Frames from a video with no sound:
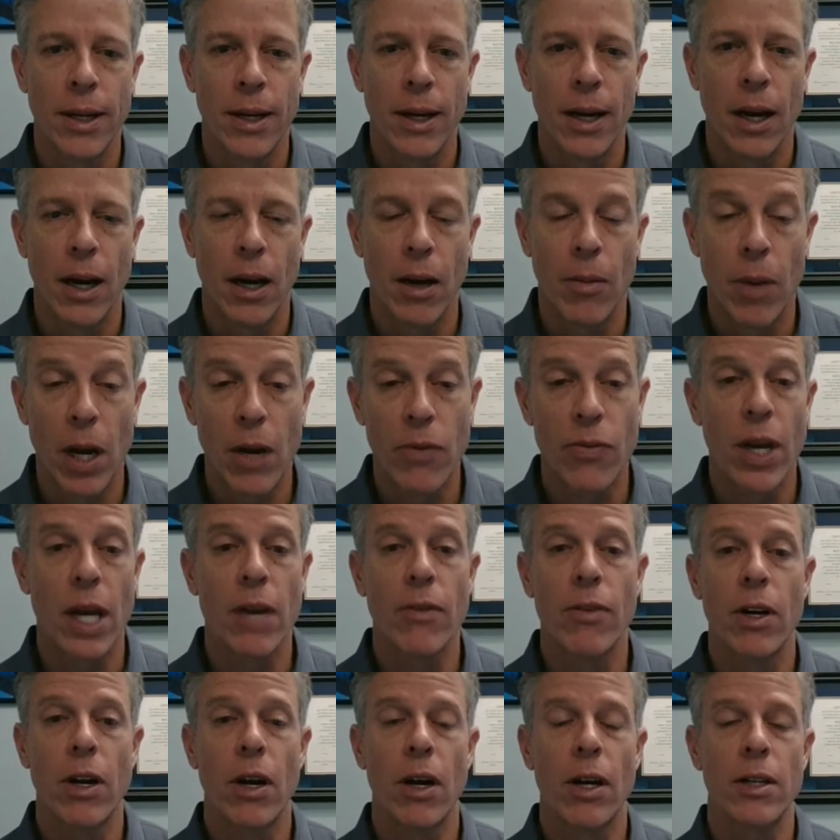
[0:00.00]
Uh, my
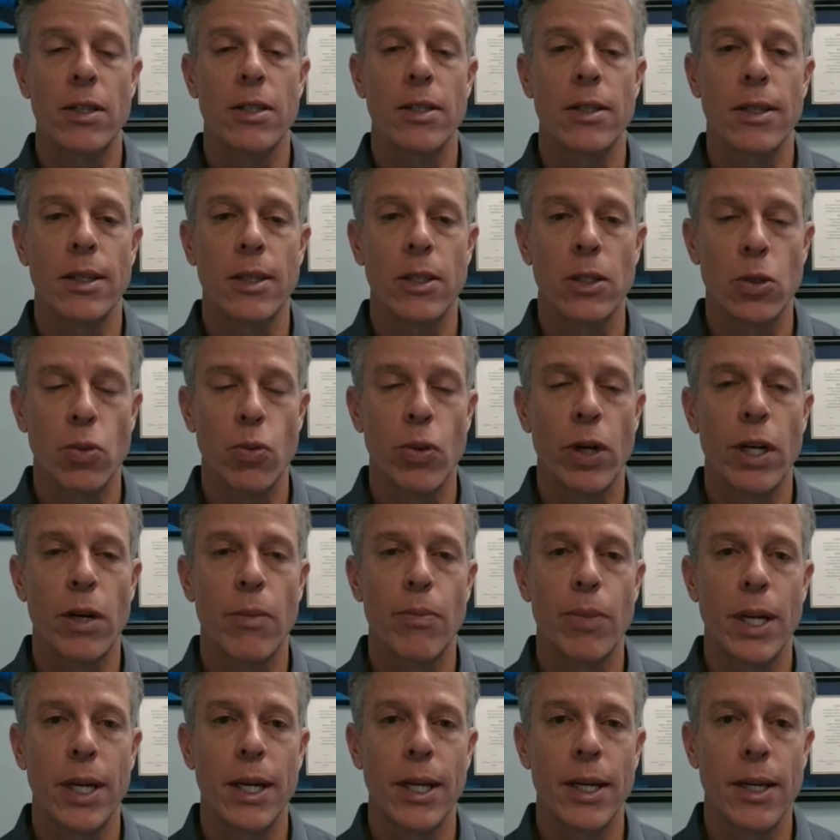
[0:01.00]
favorite, honestly, is
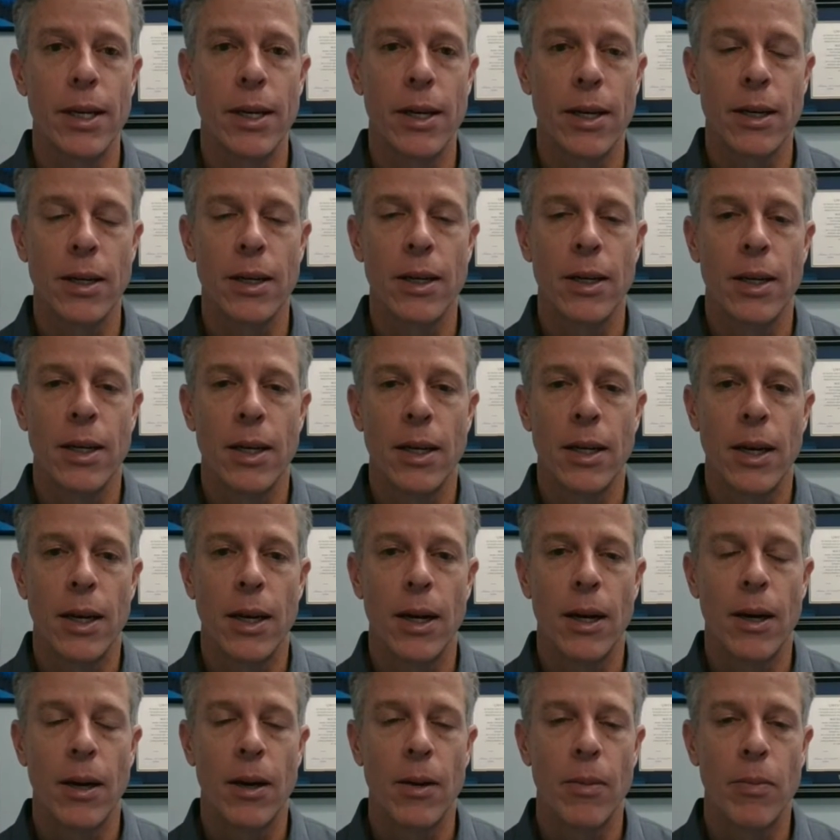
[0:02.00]
Wikipedia,
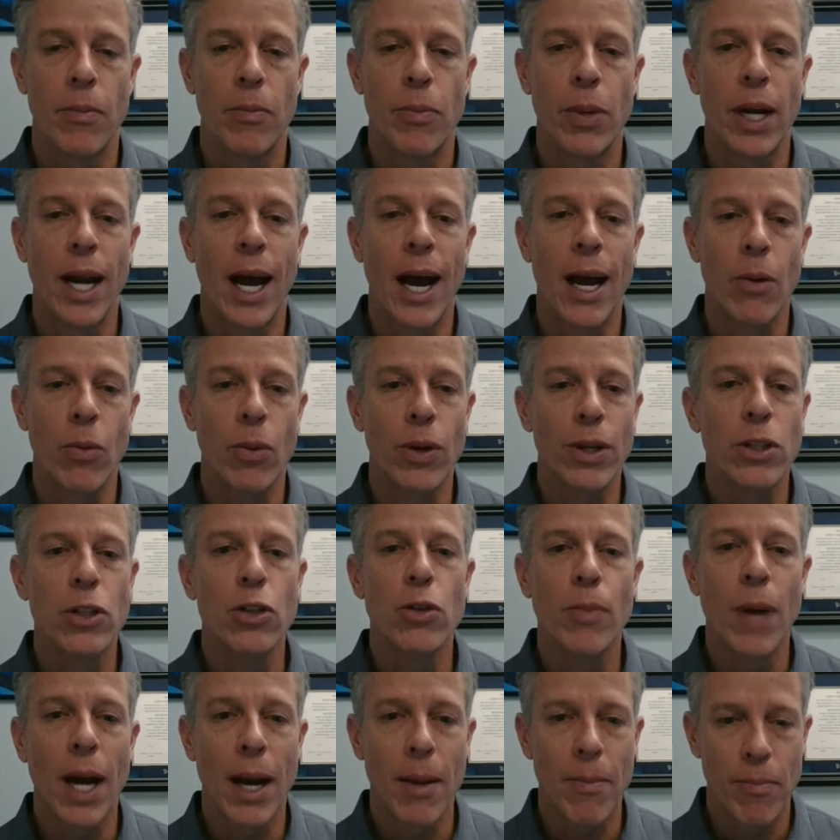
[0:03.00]
uh, but I will
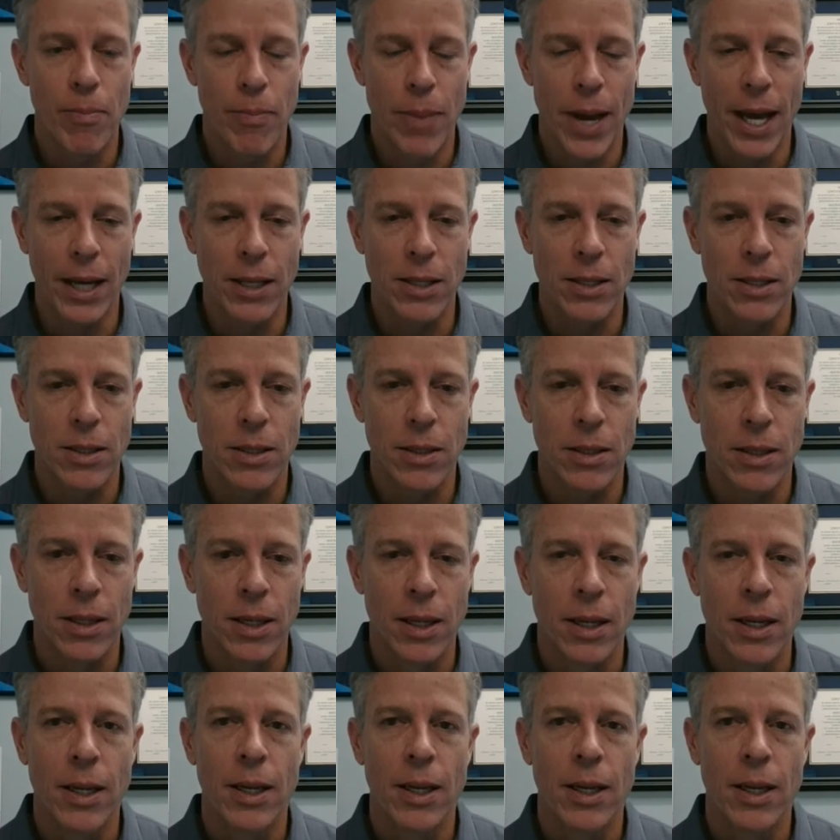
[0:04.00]
do my best.